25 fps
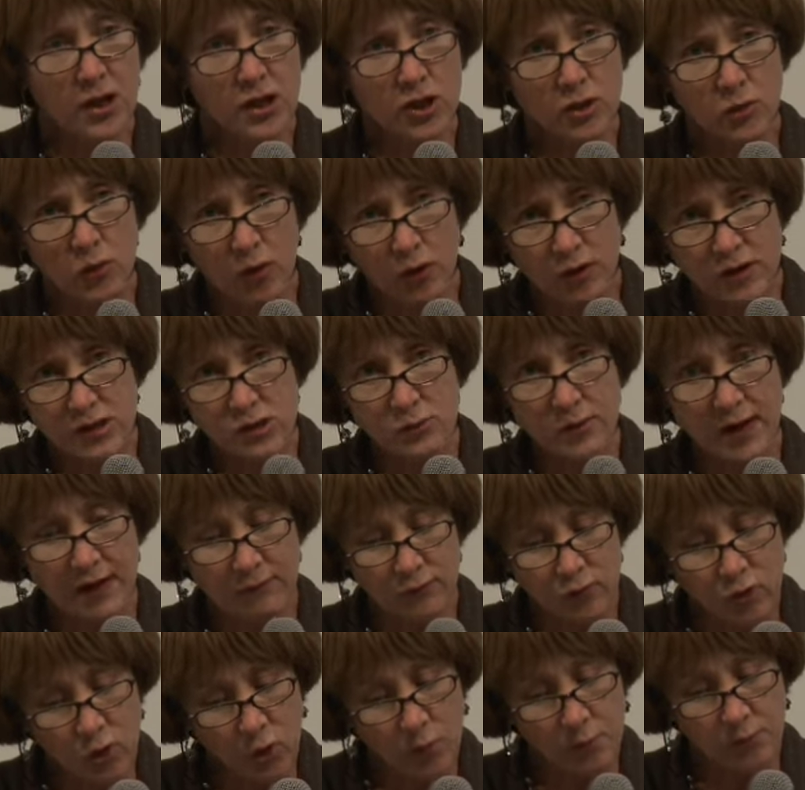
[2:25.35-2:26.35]
You also
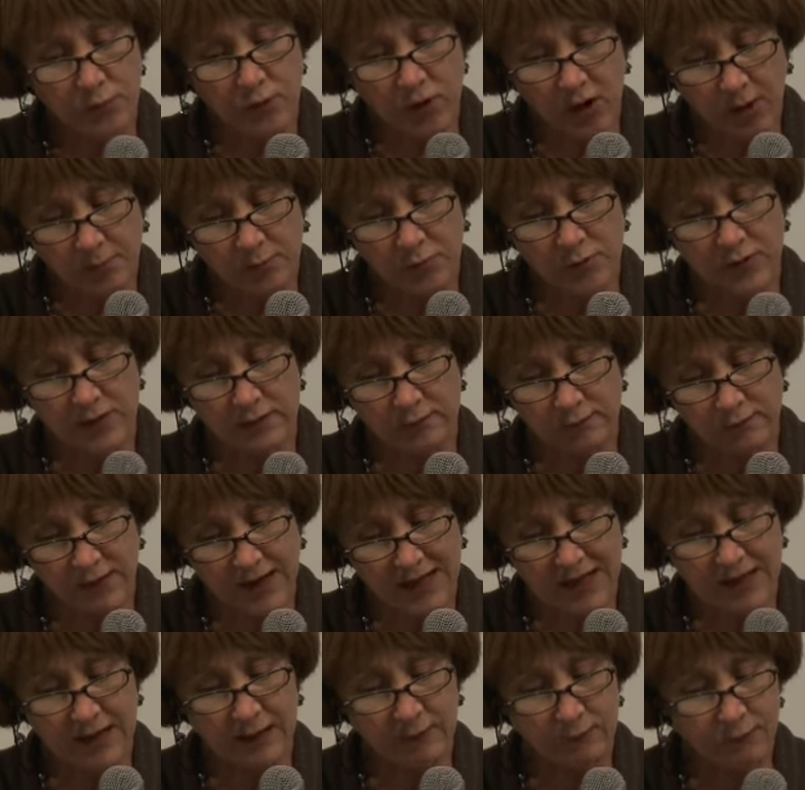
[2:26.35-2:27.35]
have no proper
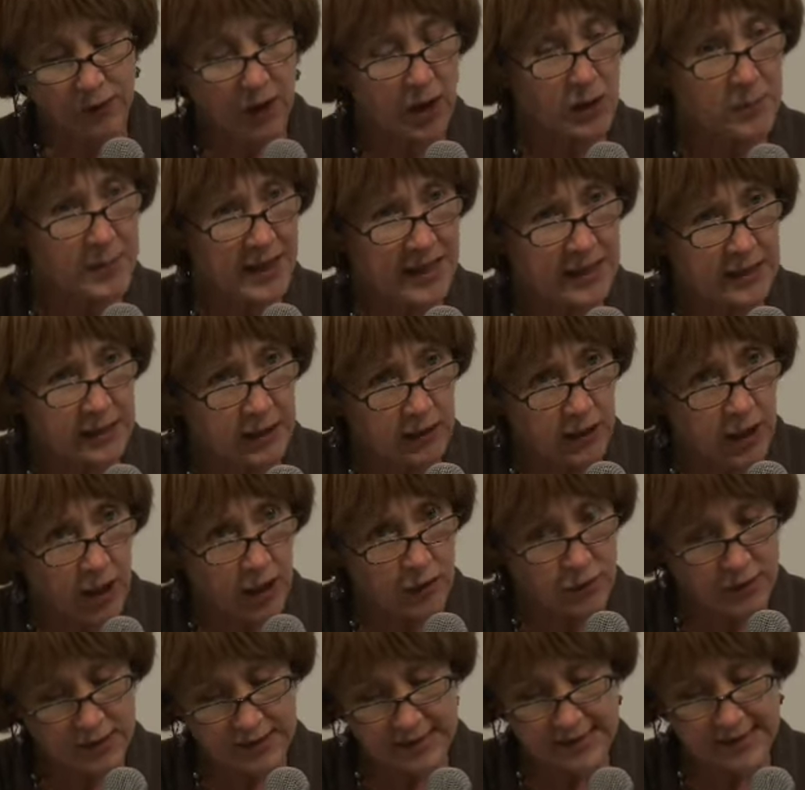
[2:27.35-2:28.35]
environmental
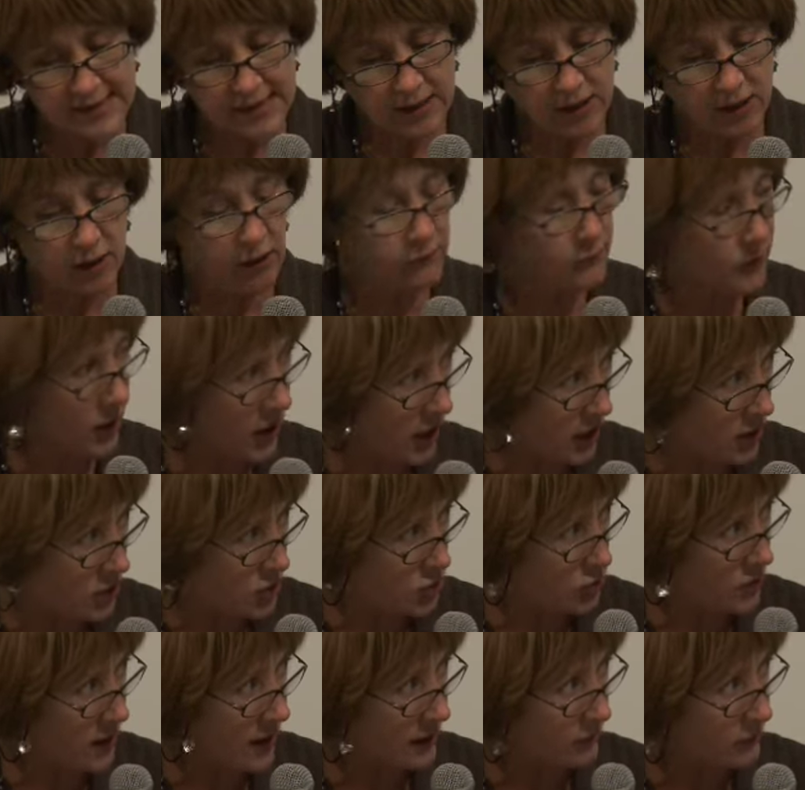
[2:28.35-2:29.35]
accountancy of air
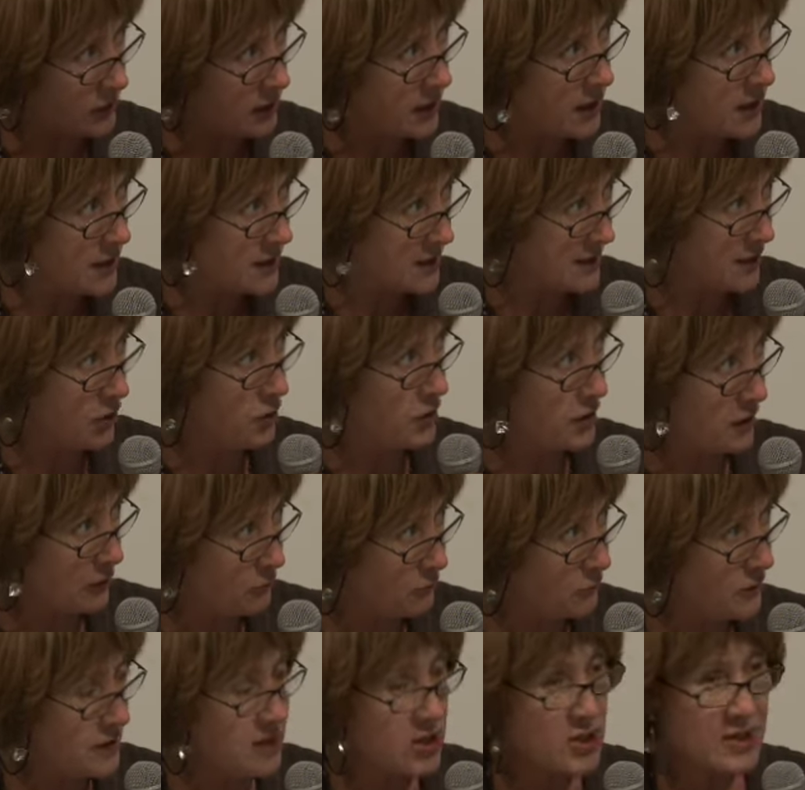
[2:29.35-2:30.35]
travel. Sorry, and I'll
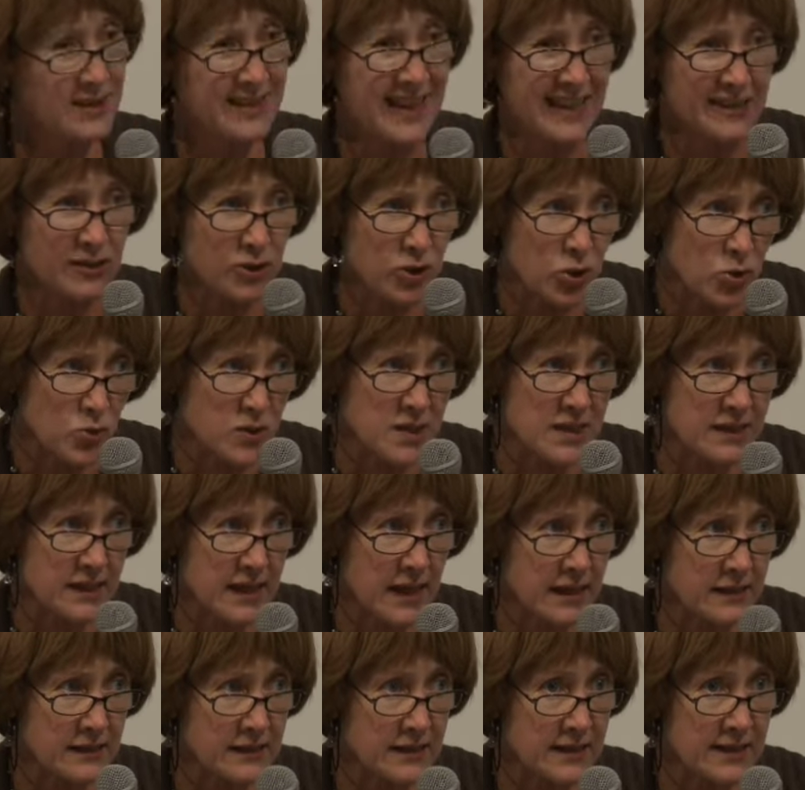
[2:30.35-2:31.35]
finish on that. Those are the
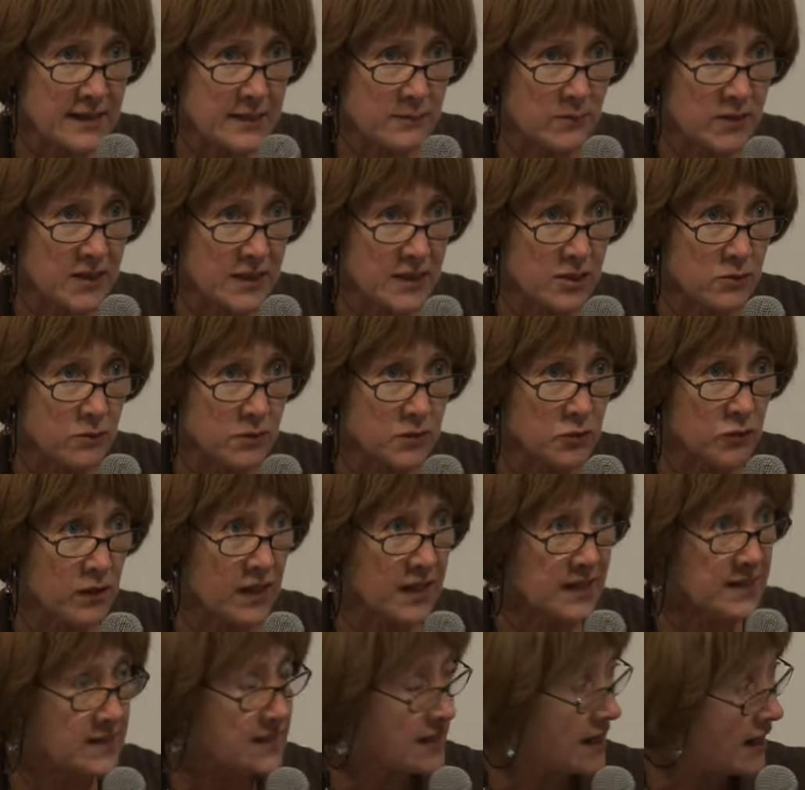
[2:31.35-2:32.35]
kind of things we need to
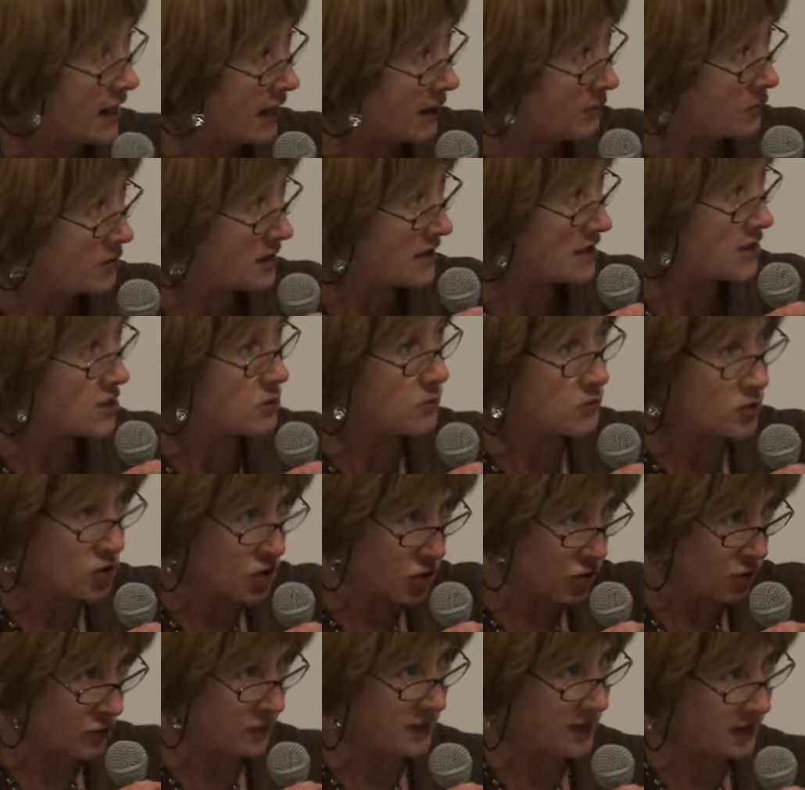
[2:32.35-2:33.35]
address, and we need to
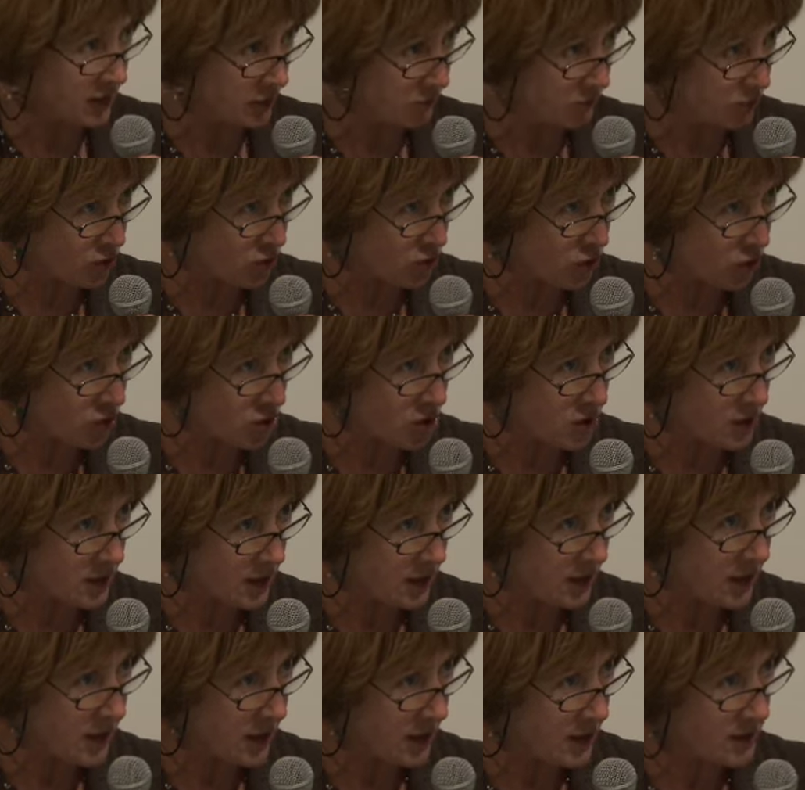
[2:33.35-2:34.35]
ensure that the
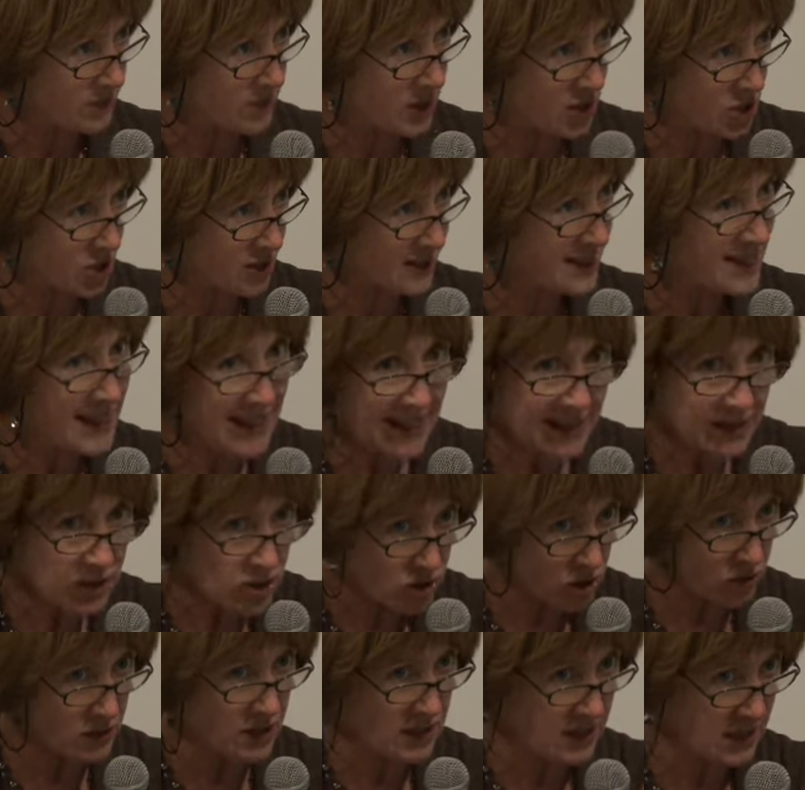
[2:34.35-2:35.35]
reduction in emissions
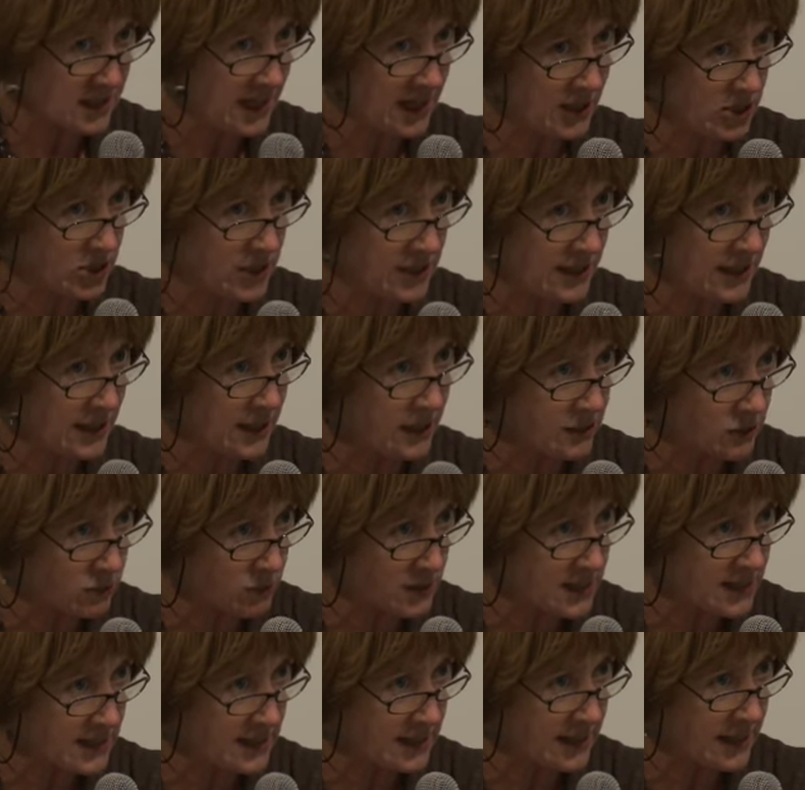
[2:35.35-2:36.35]
doesn't actually
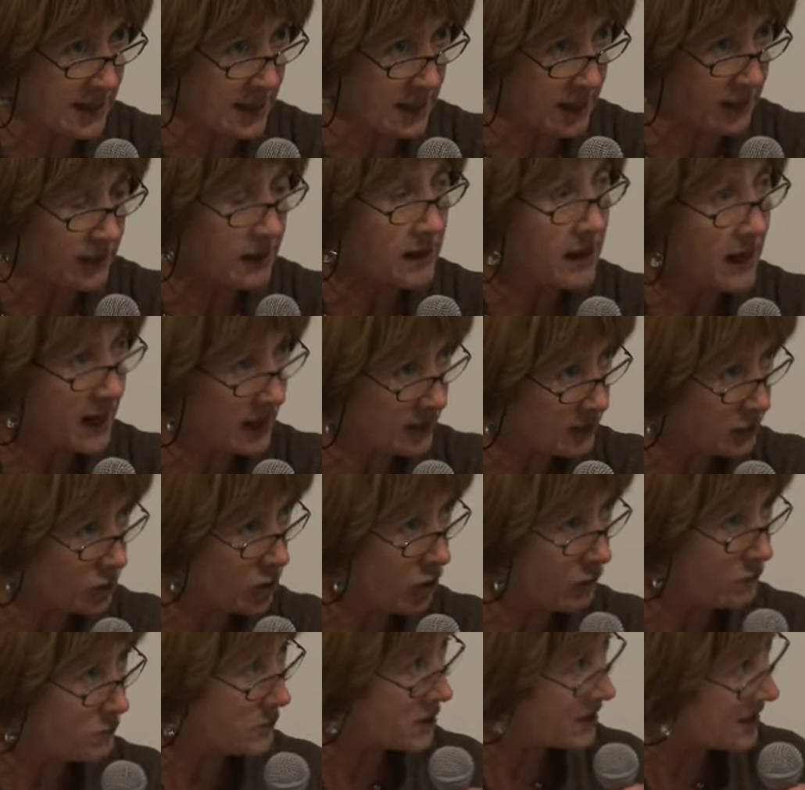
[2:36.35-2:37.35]
increase again, and the
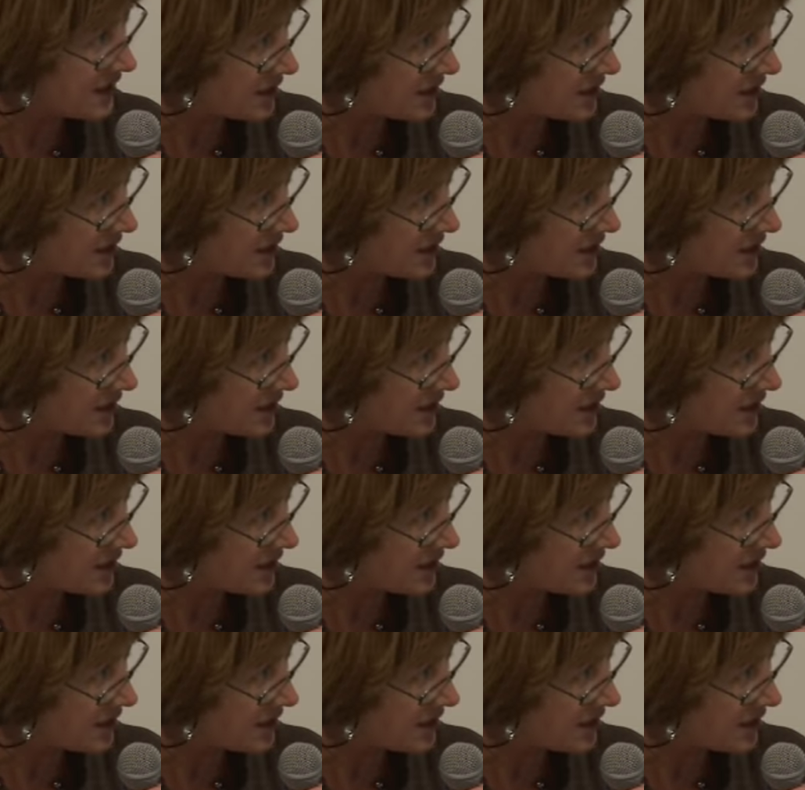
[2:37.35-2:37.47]
government